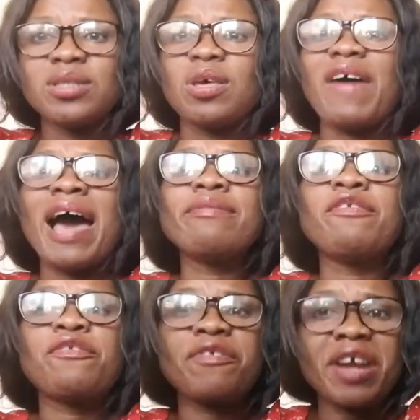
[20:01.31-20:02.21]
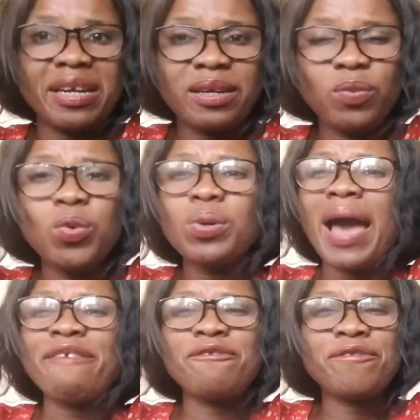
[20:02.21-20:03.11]
So if I have a friend who
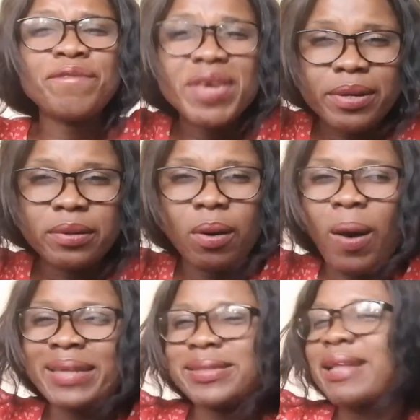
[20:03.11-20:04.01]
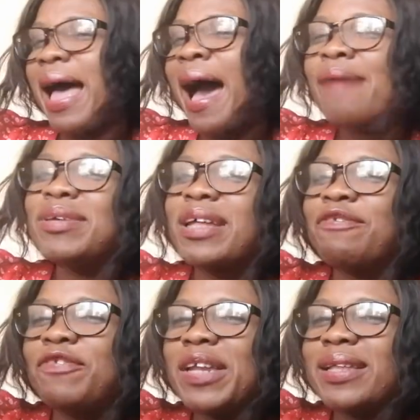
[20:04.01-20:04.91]
I feel, or I start having
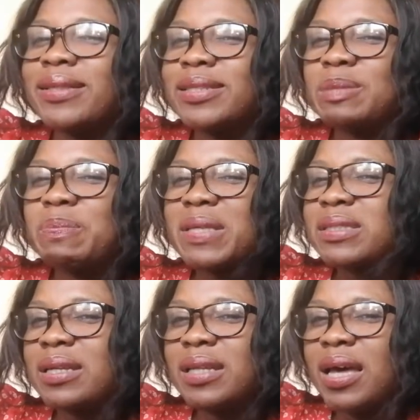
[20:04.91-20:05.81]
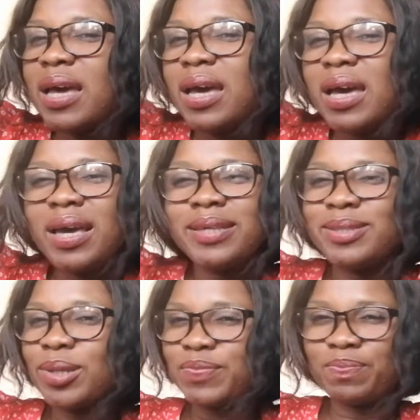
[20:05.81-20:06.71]
that feeling that this person
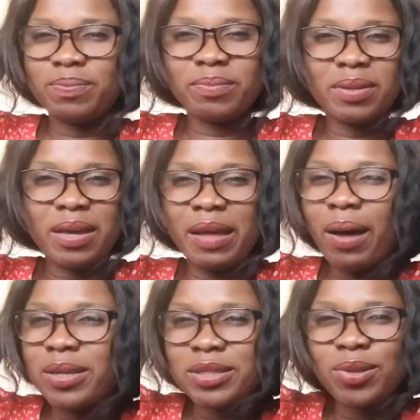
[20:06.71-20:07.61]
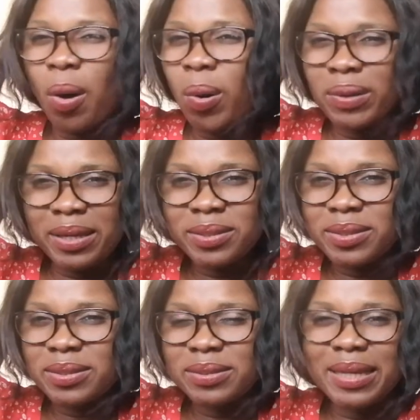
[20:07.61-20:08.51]
is not
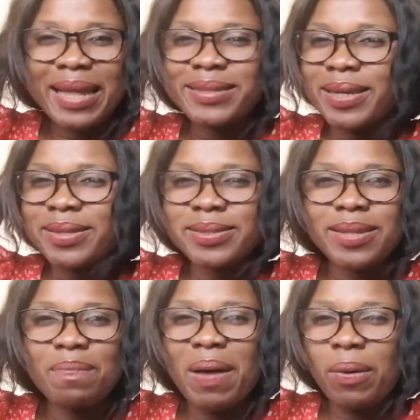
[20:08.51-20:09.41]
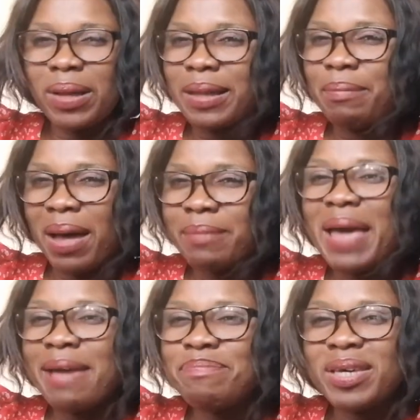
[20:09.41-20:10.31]
honest, then I take a step backward and
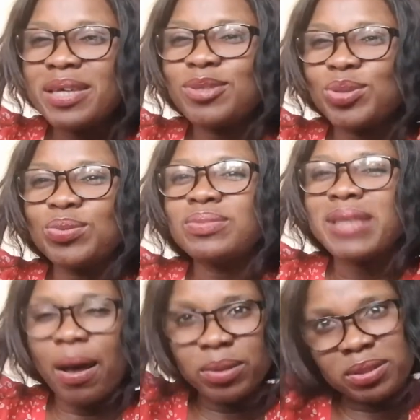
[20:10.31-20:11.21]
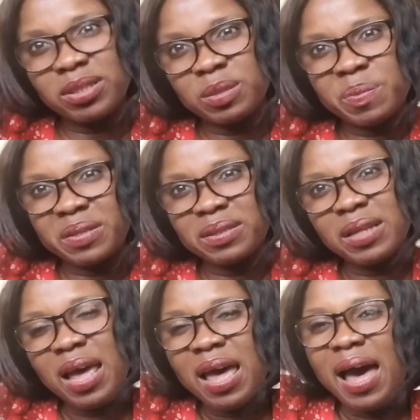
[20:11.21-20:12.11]
I begin to doubt this person.